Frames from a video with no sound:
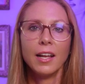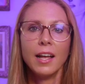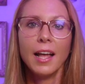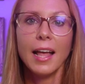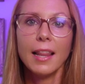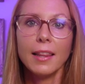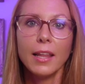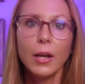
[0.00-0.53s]

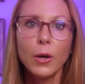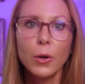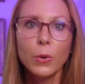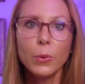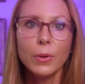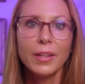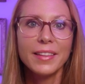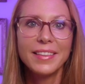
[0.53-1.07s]

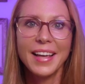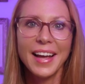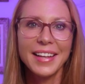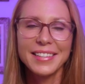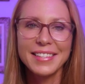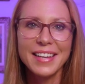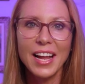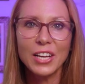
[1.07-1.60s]
Hello,
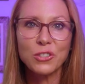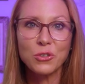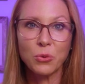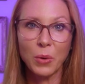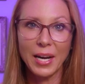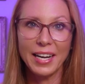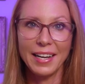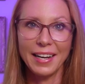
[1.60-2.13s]
that's not
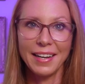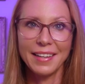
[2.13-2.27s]
trading,